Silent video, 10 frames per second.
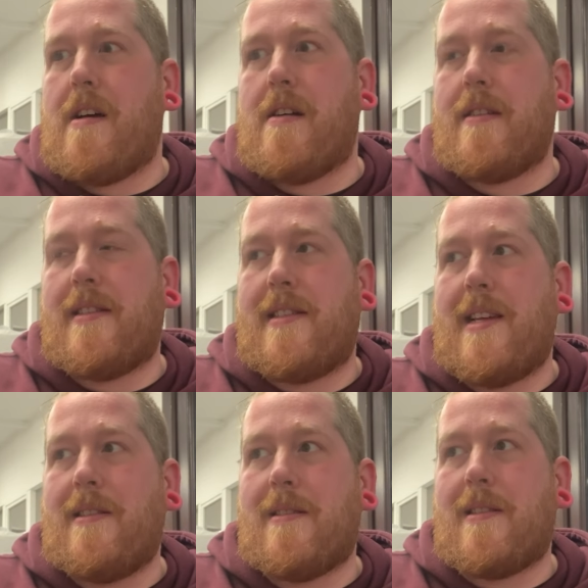
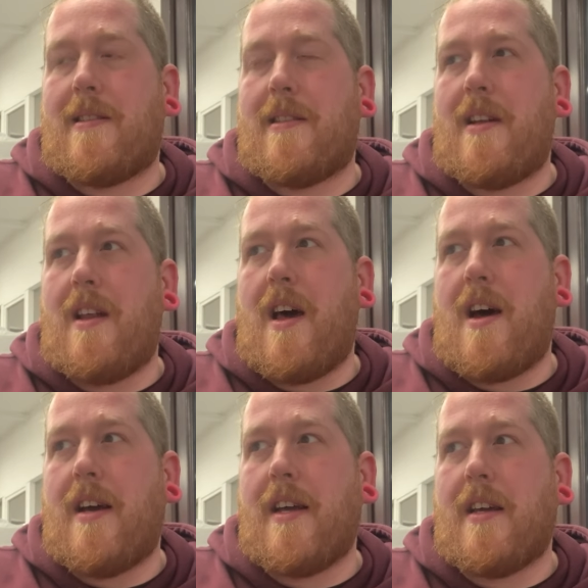since
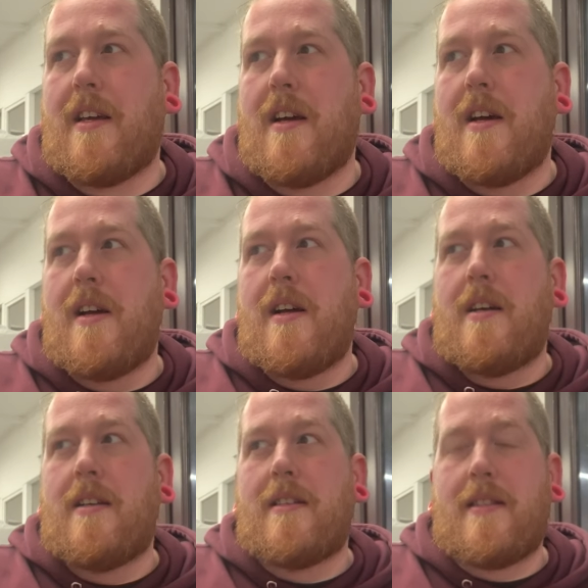like
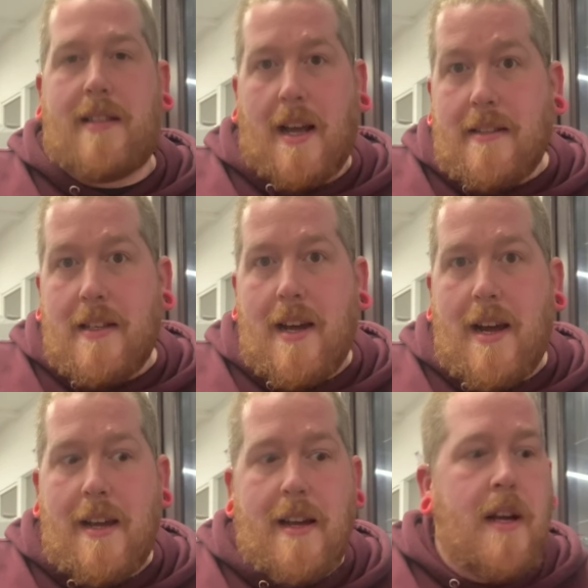
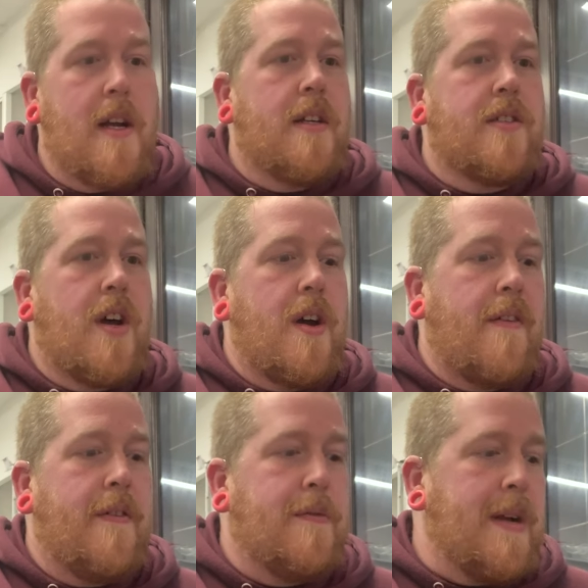Saturday. So I
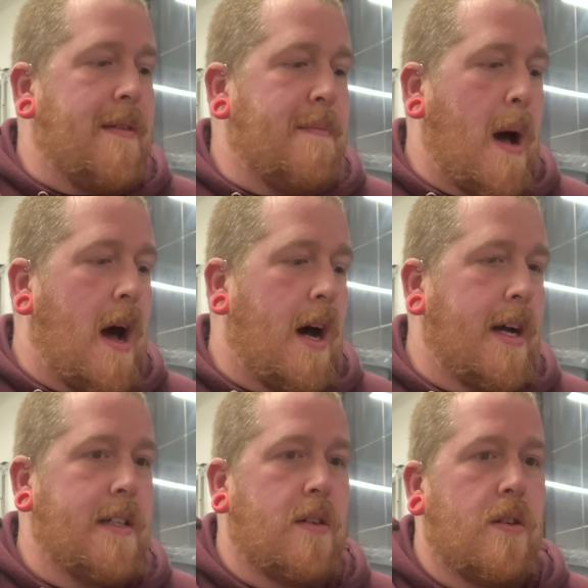feel really
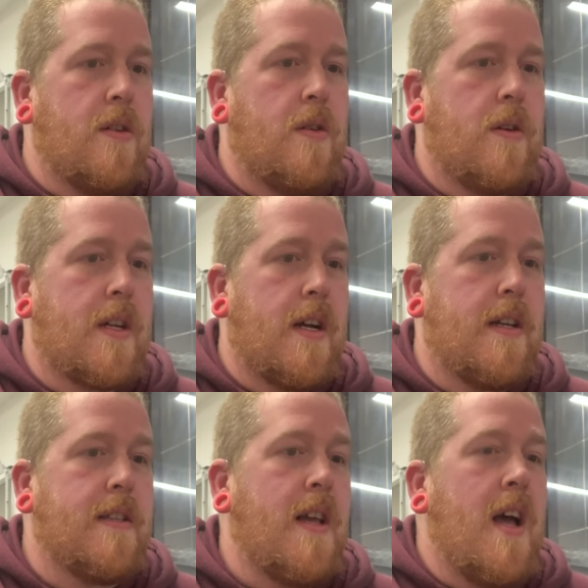behind on
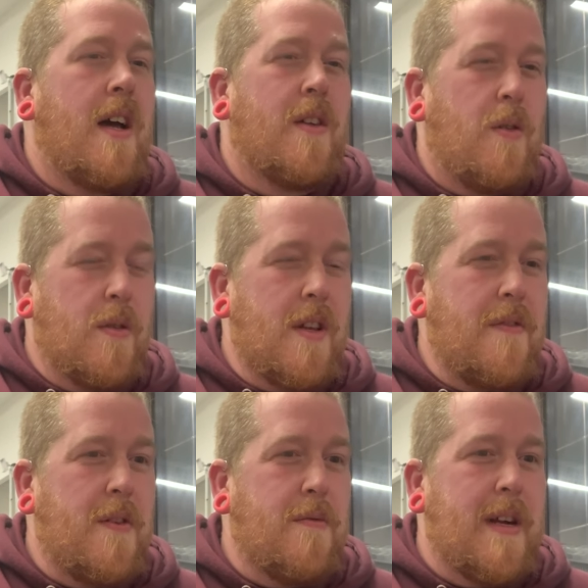orders and I also
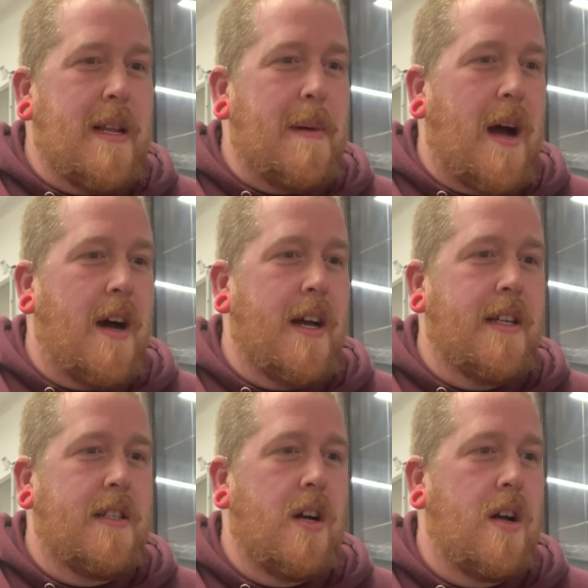feel really
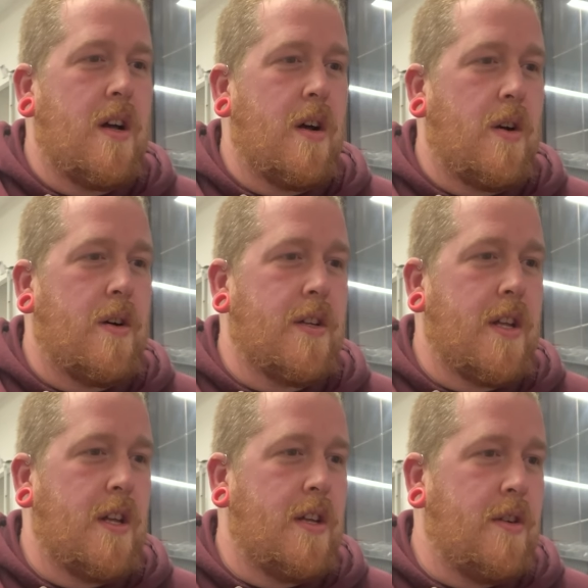behind on
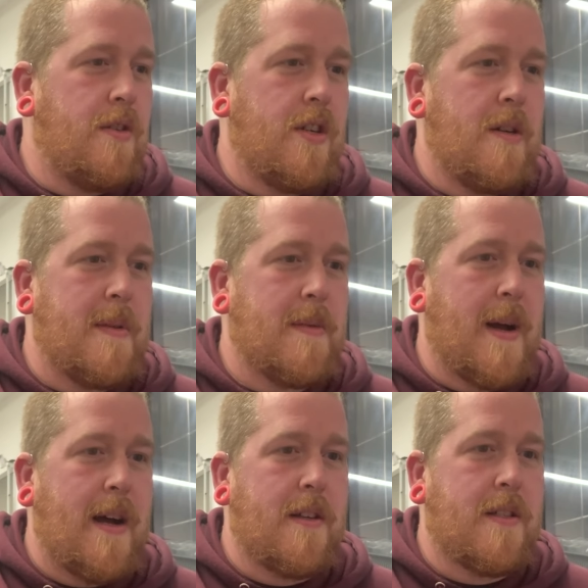YouTube as
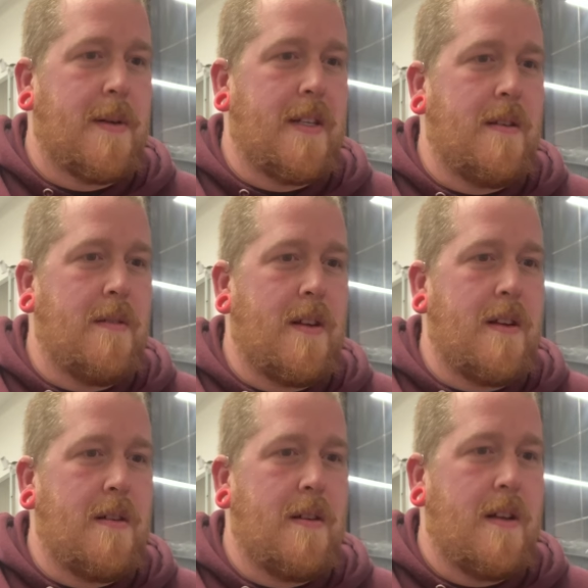well. So I don't
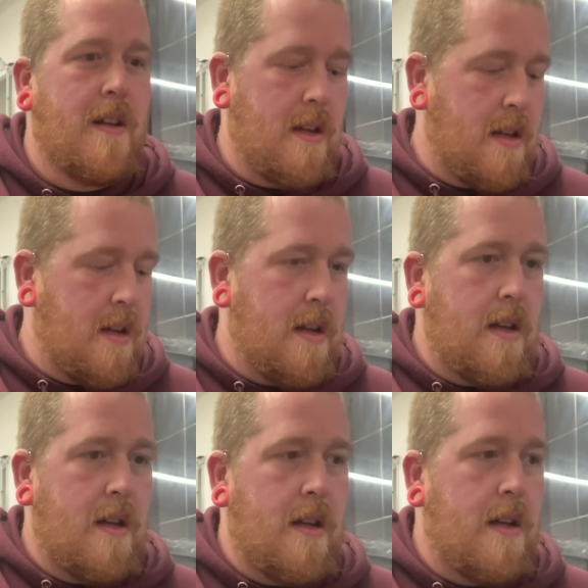know
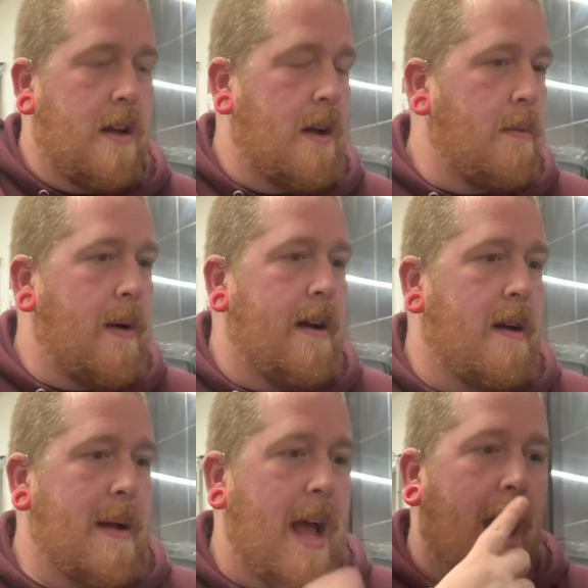where
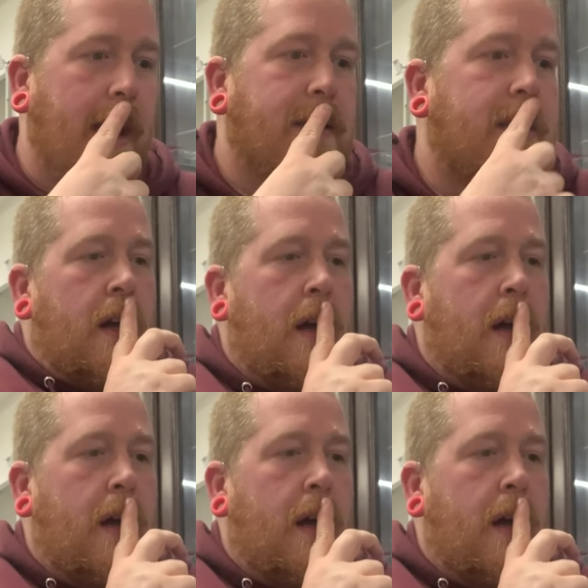I'm at.